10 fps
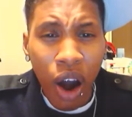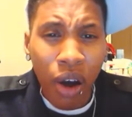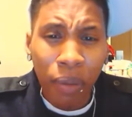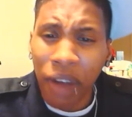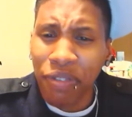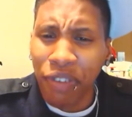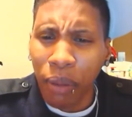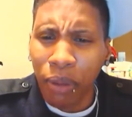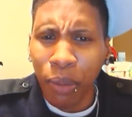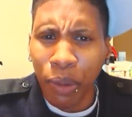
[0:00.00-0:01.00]
all my
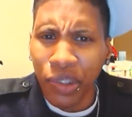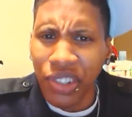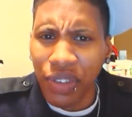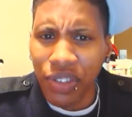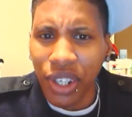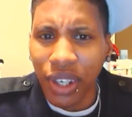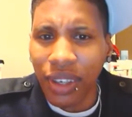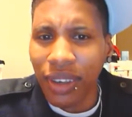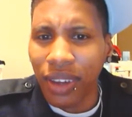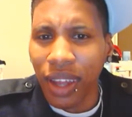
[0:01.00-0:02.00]
family members have
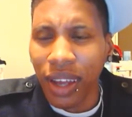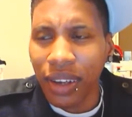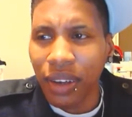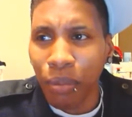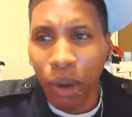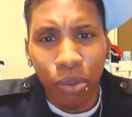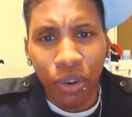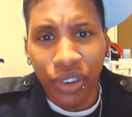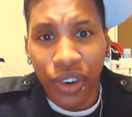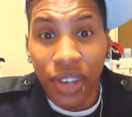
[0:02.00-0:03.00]
cheated like my
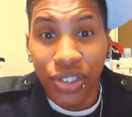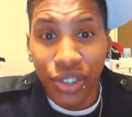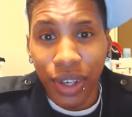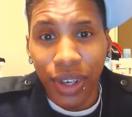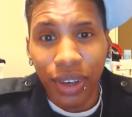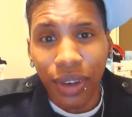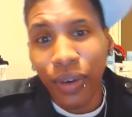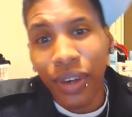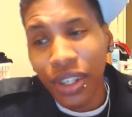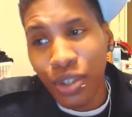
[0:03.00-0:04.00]
brother has cheated
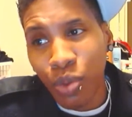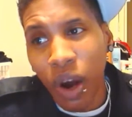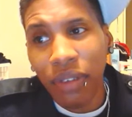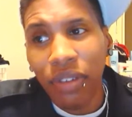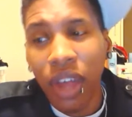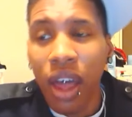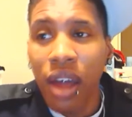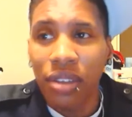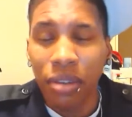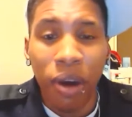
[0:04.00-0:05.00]
on his wife
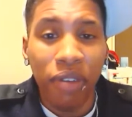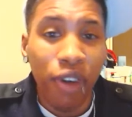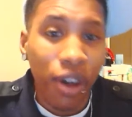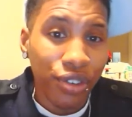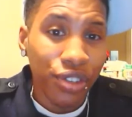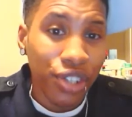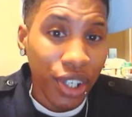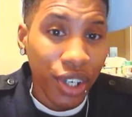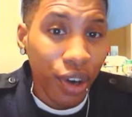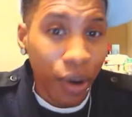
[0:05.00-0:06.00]
then my father
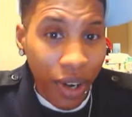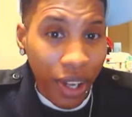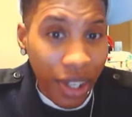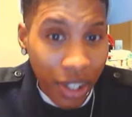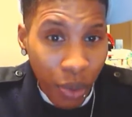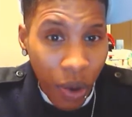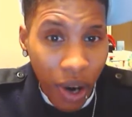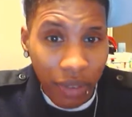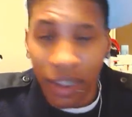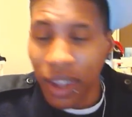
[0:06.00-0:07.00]
cheated on his
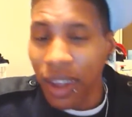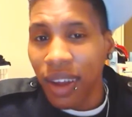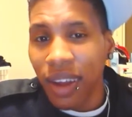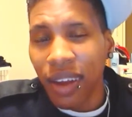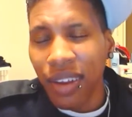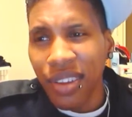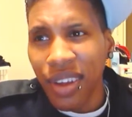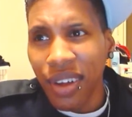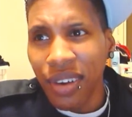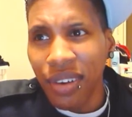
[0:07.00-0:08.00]
wife and
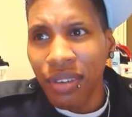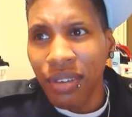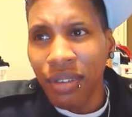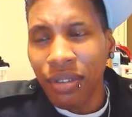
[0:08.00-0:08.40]
then